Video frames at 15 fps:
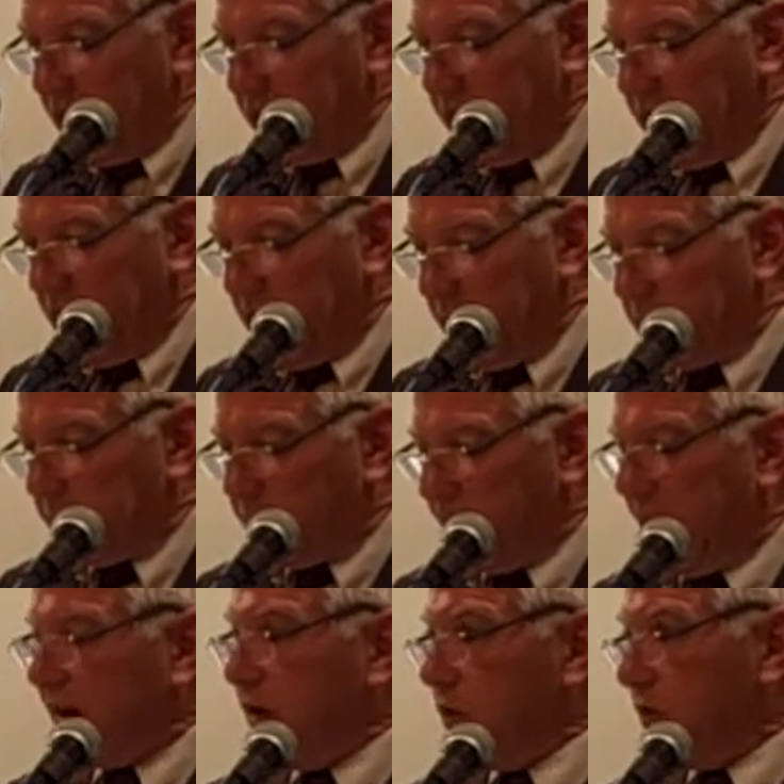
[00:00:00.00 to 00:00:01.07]
The
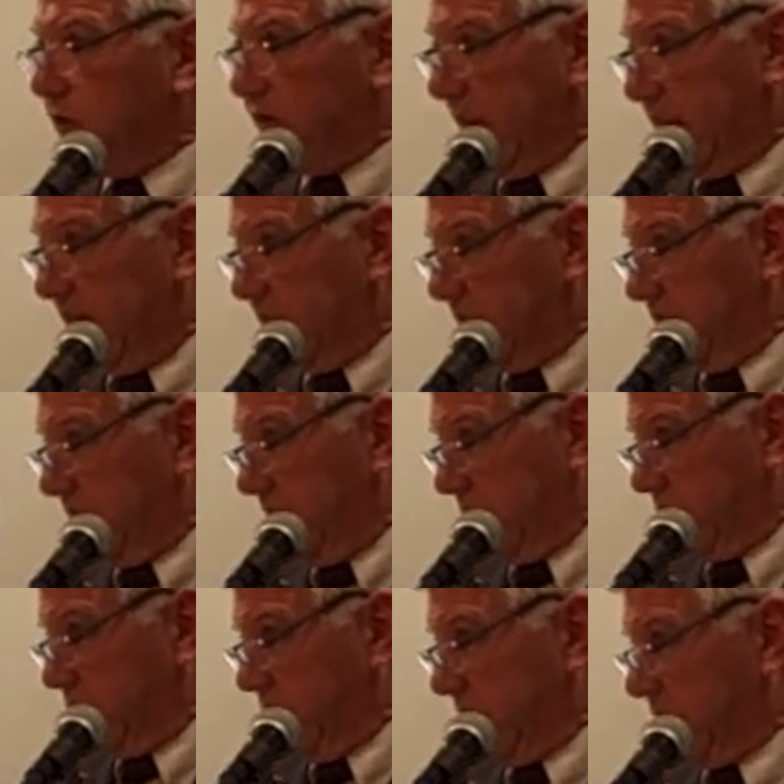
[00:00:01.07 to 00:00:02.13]
brand new Senate
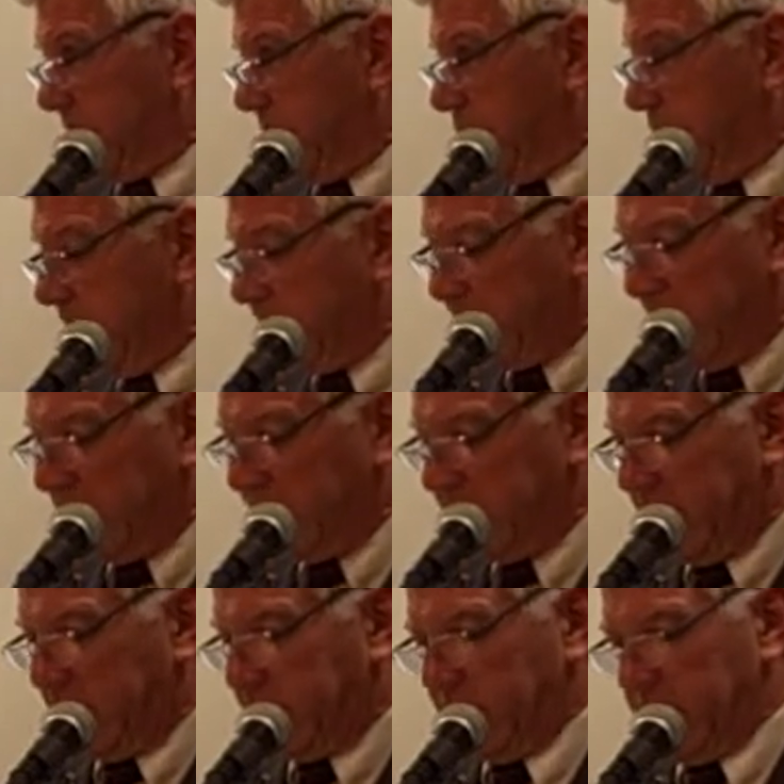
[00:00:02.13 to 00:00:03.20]
district, the
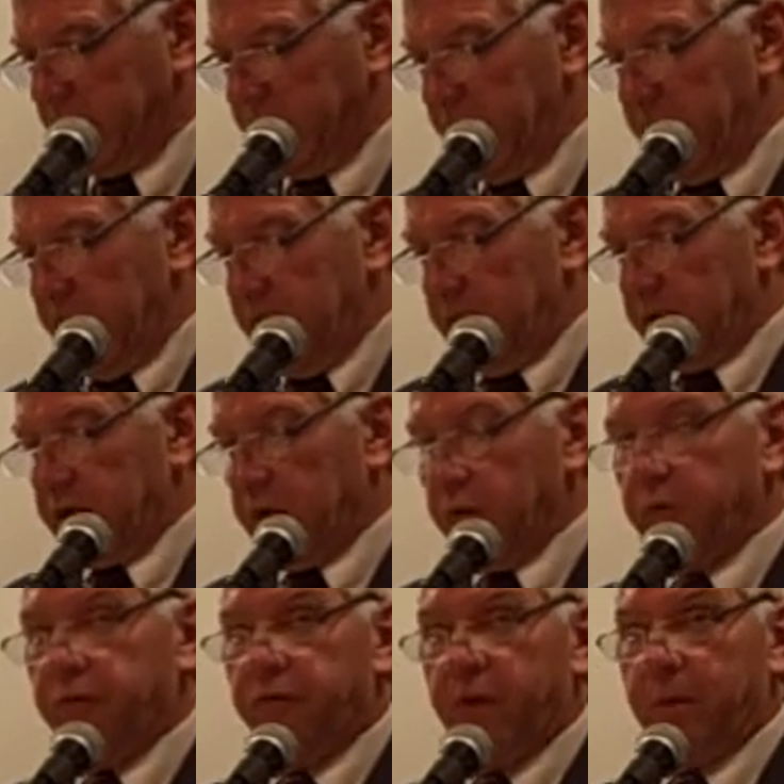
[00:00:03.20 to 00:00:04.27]
46th district,
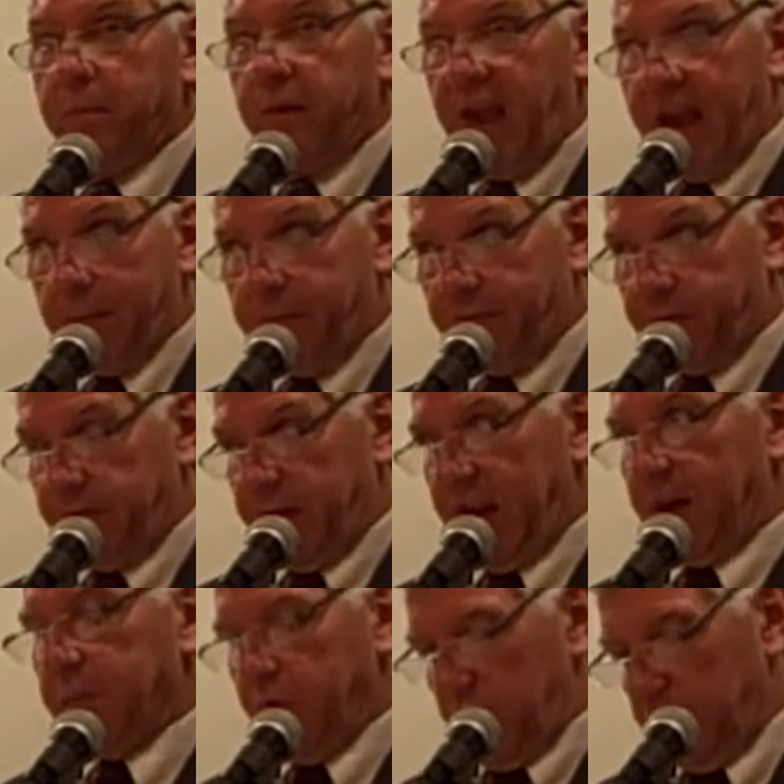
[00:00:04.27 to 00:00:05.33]
goes from
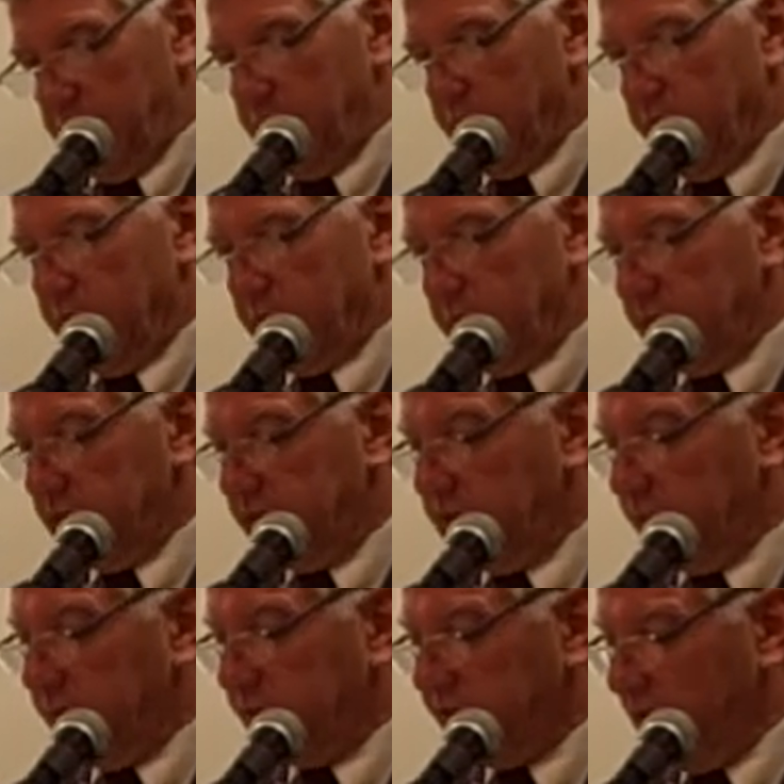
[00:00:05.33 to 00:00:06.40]
Amsterdam, New York,
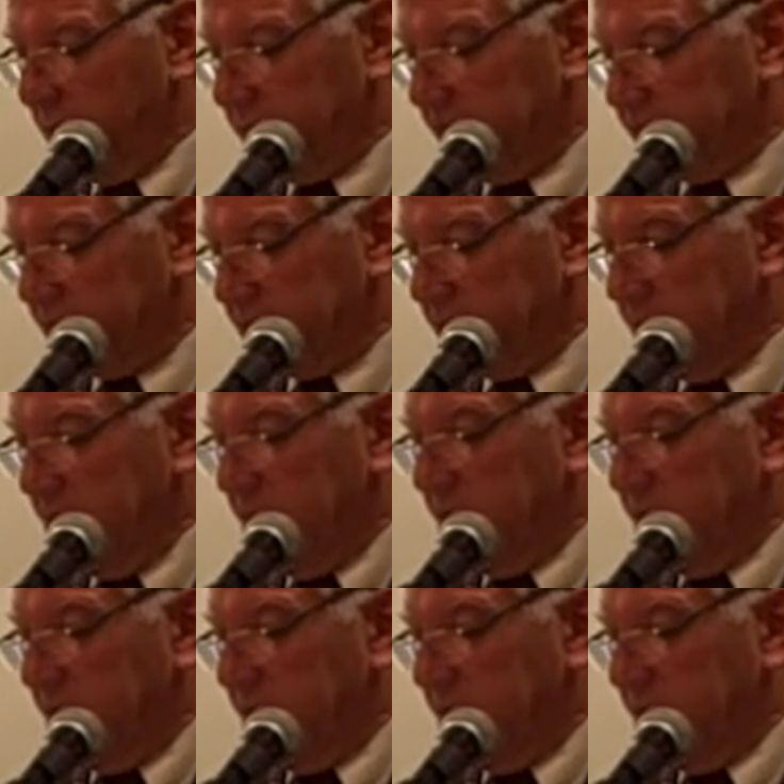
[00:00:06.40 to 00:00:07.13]
to Esopus.